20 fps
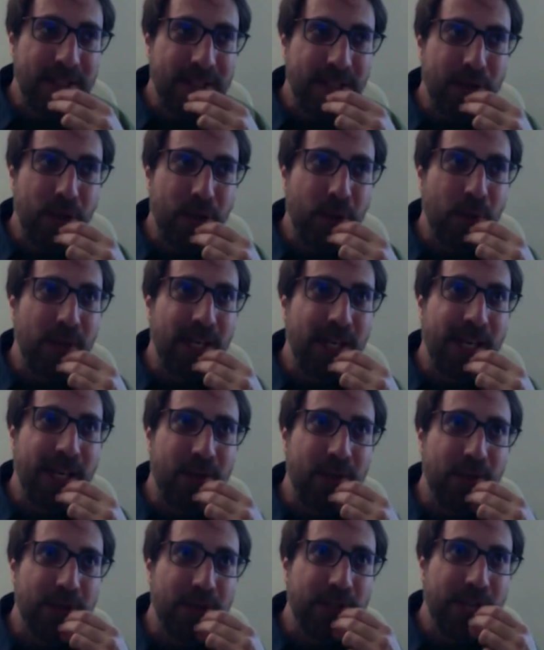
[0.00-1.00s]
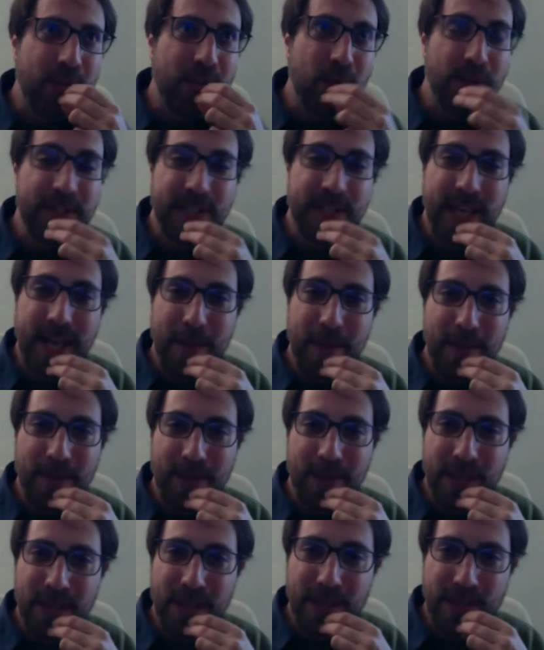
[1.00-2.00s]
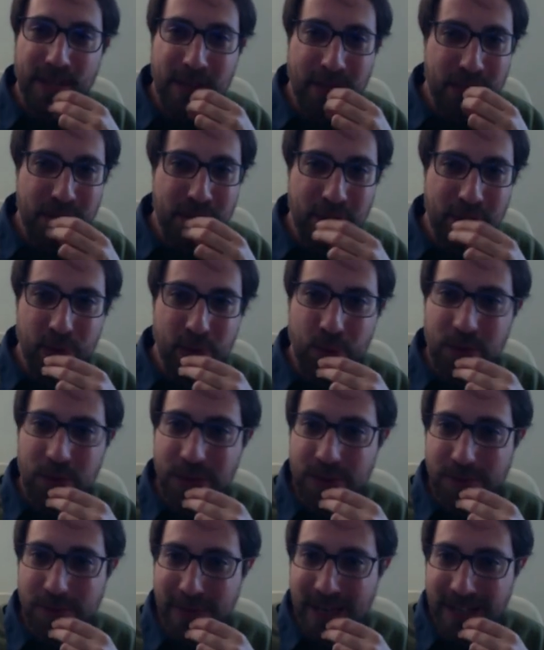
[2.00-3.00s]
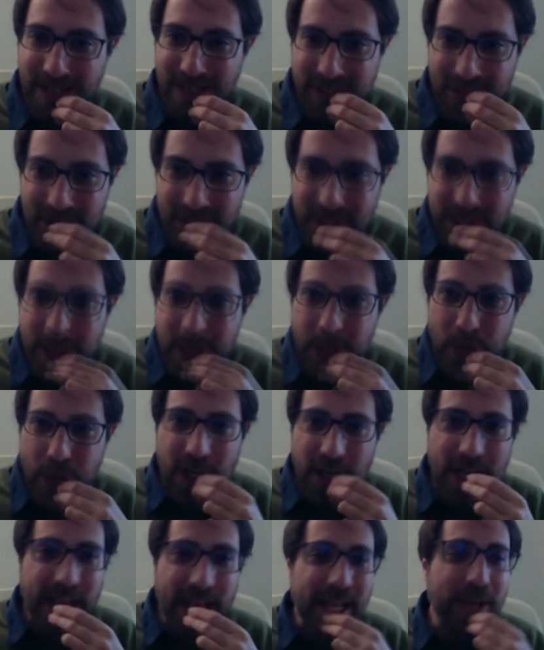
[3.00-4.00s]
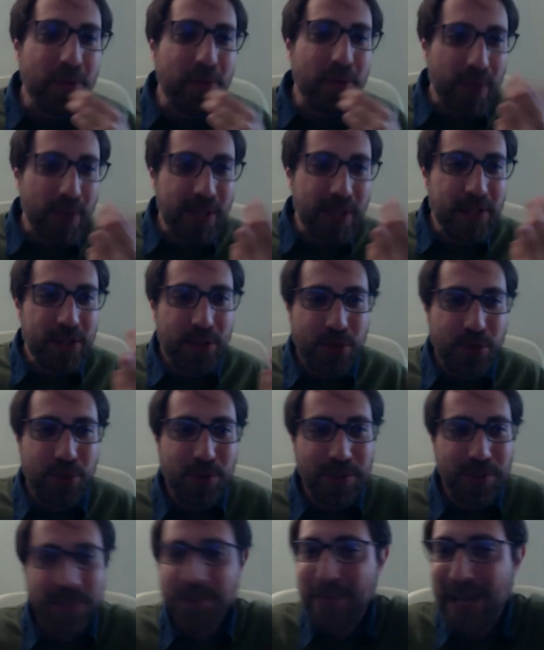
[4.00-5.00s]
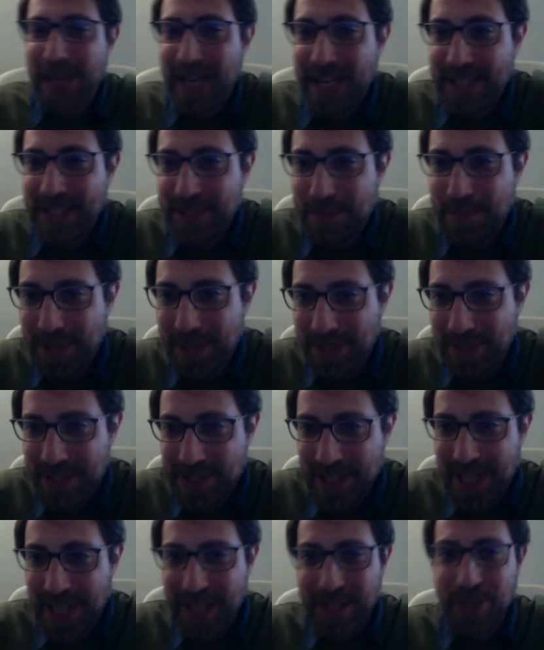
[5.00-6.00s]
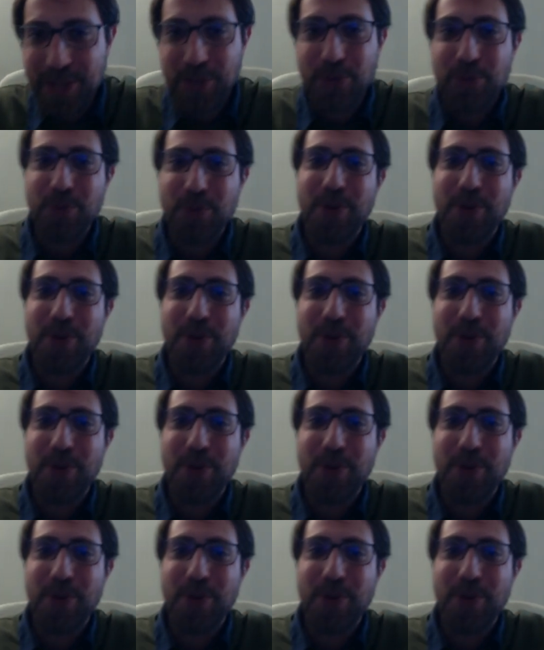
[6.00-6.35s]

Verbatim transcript: i don't really understand what's happening in uh, students minds not that i can read students minds but it's like you